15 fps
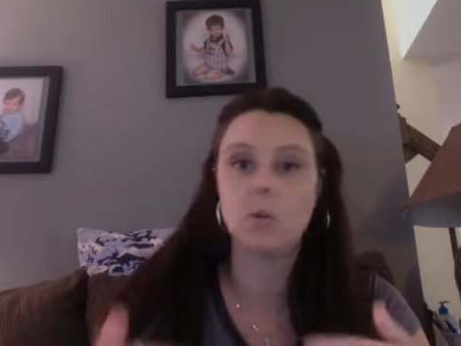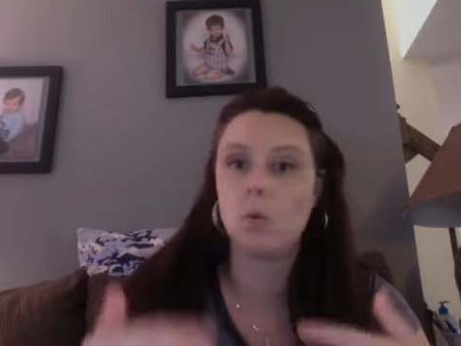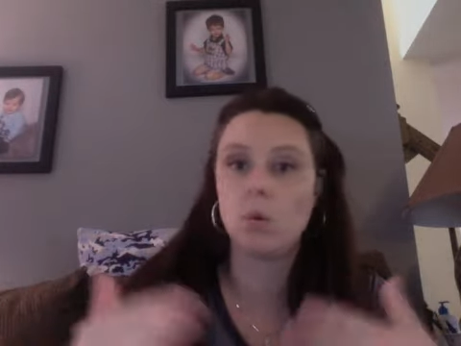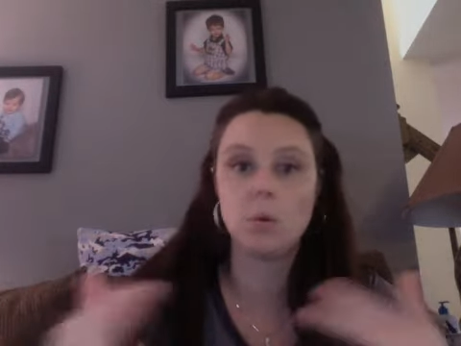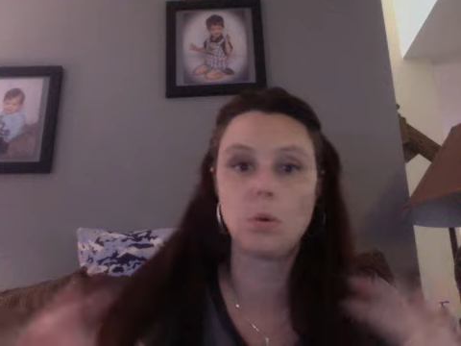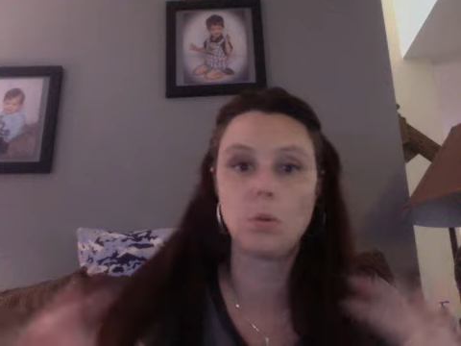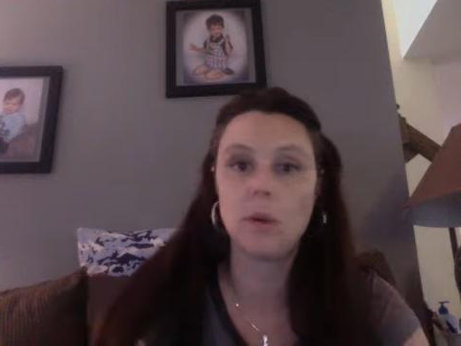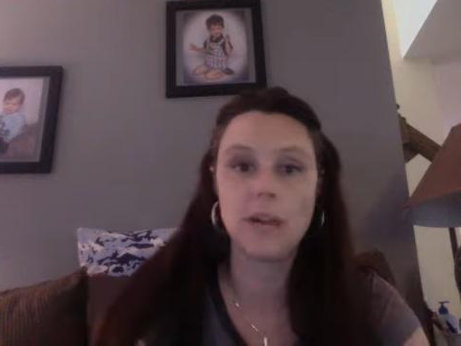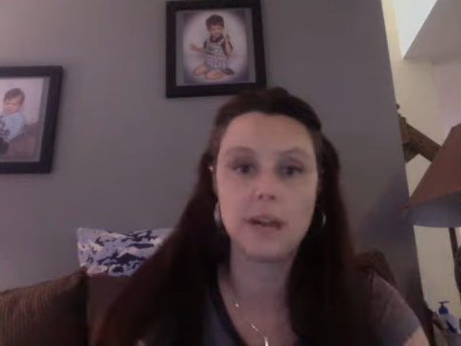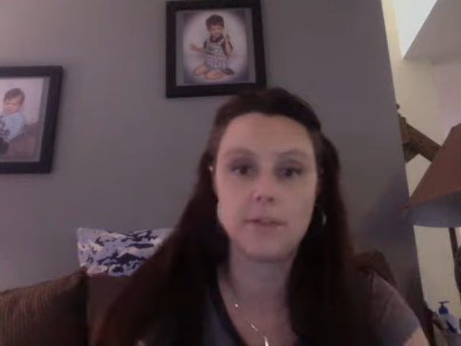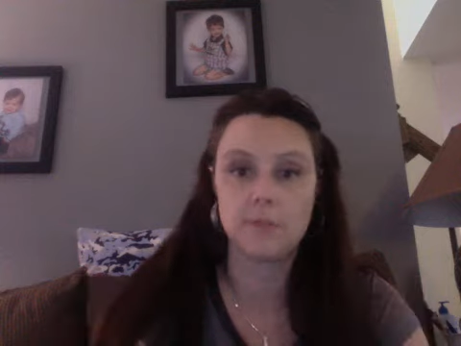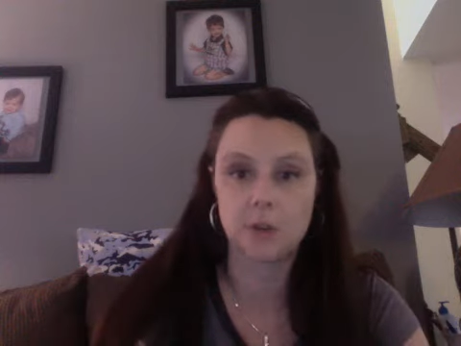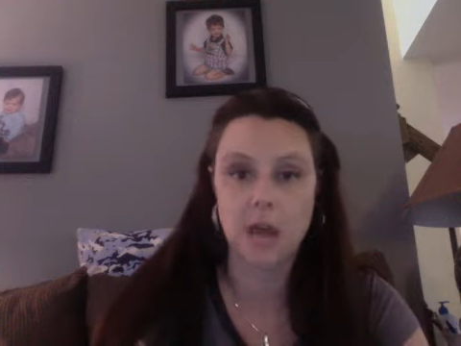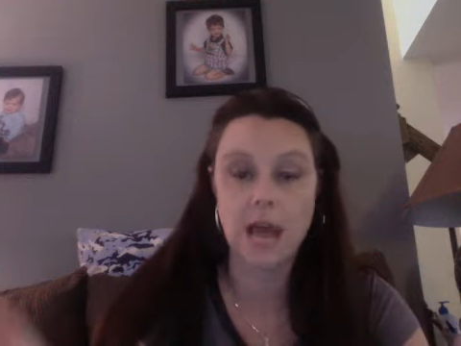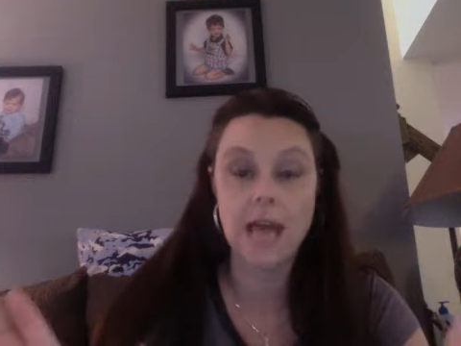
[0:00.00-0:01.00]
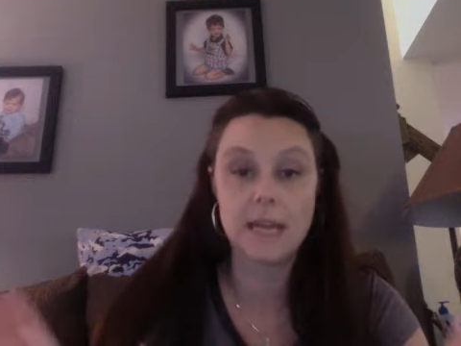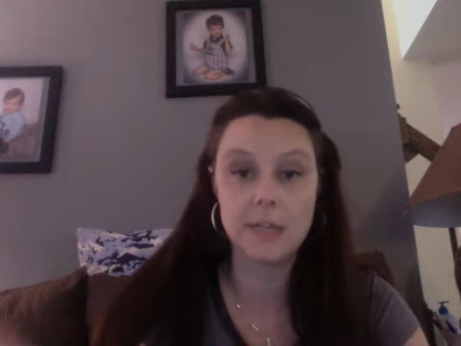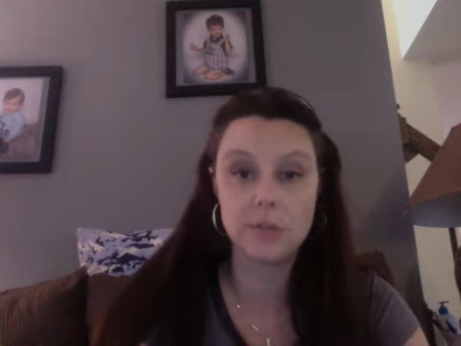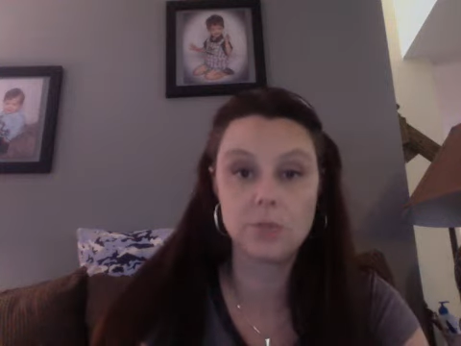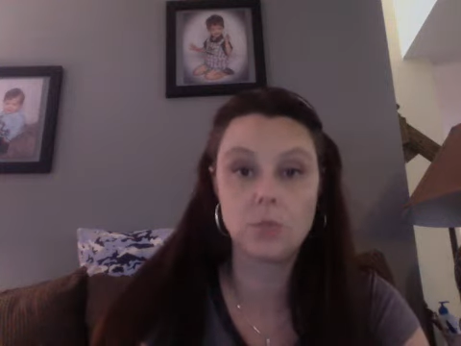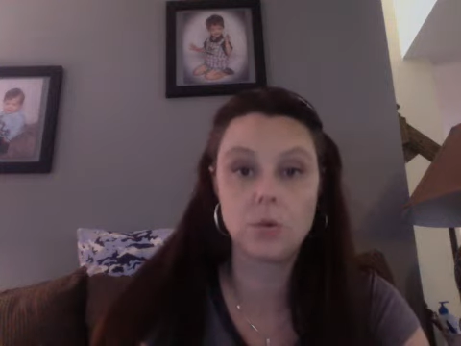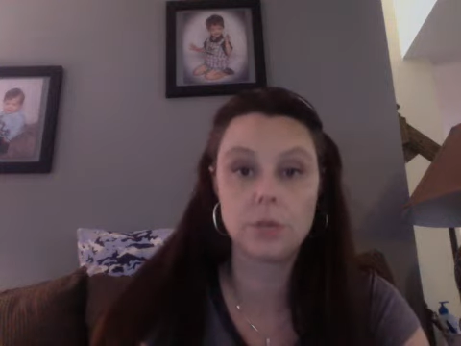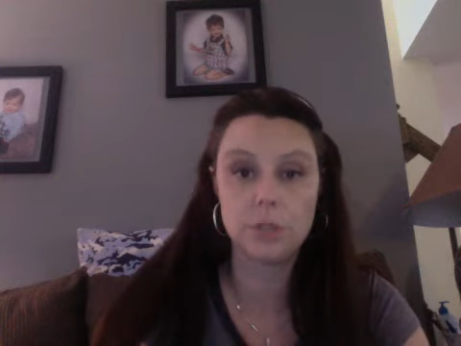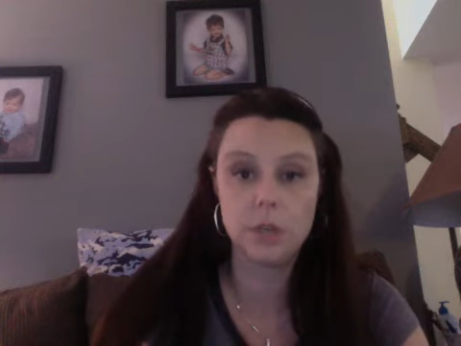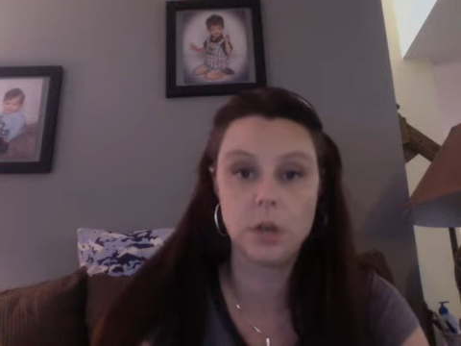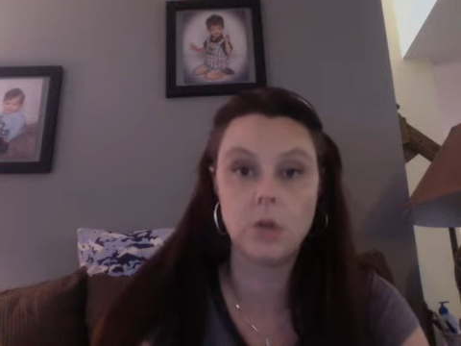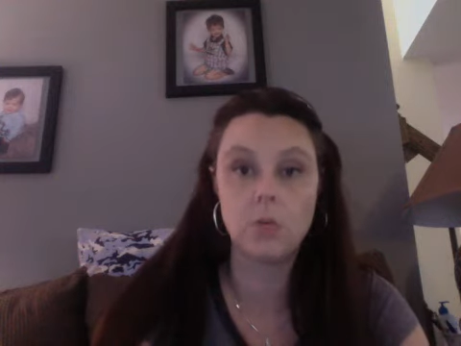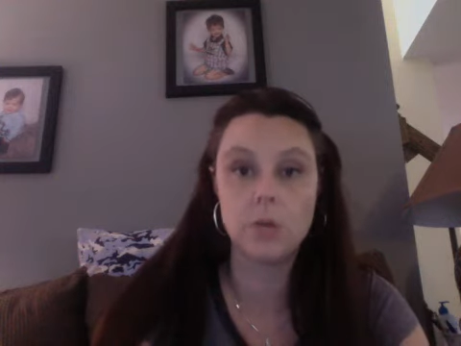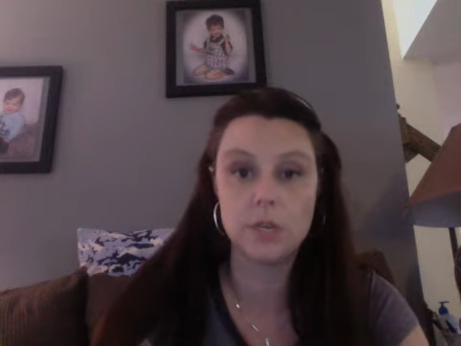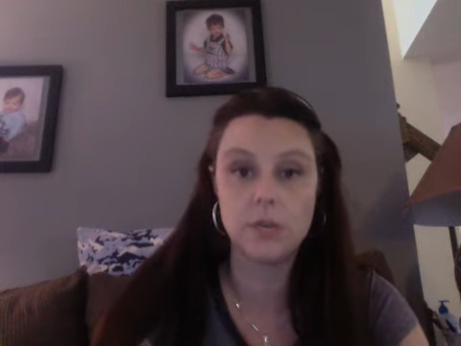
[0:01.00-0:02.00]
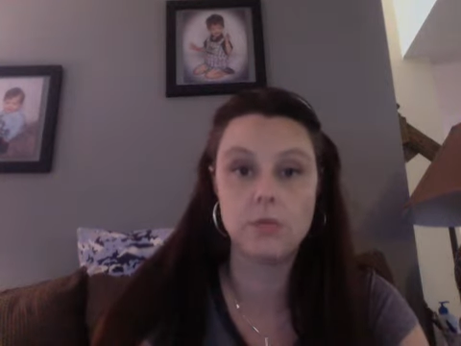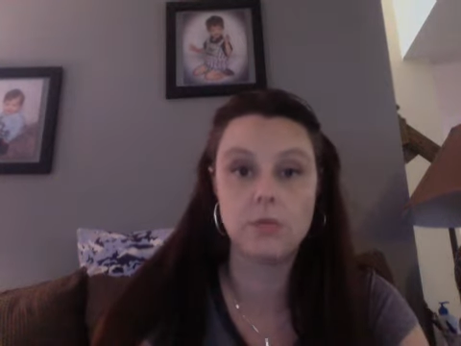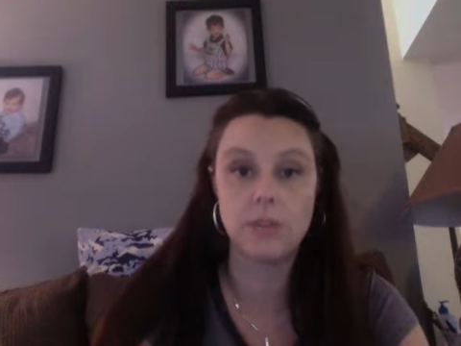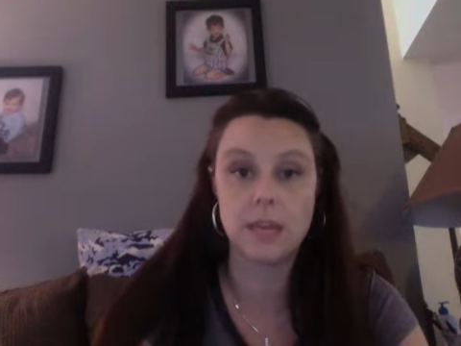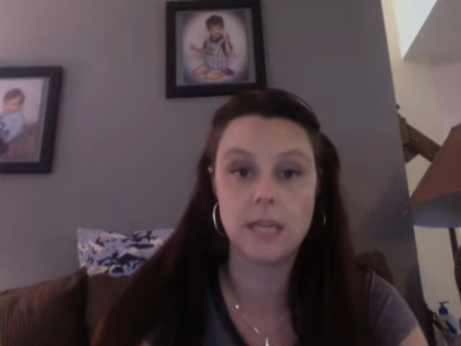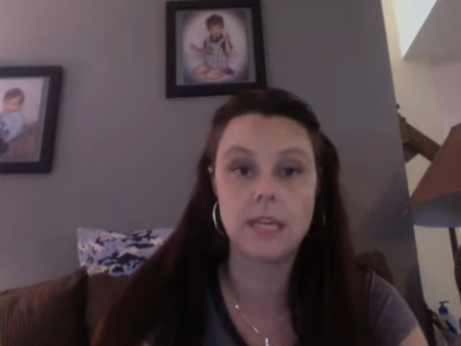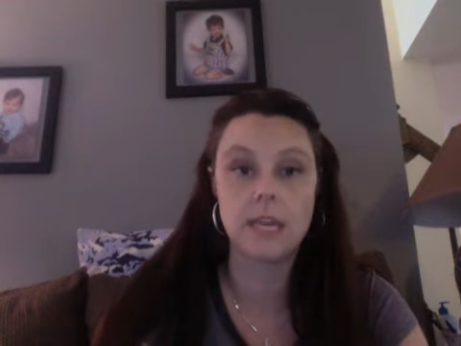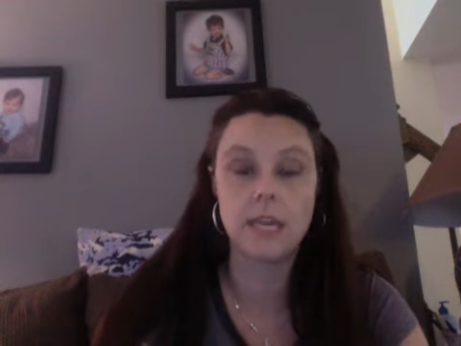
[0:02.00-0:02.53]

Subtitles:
or whatever. I just want to know what you think.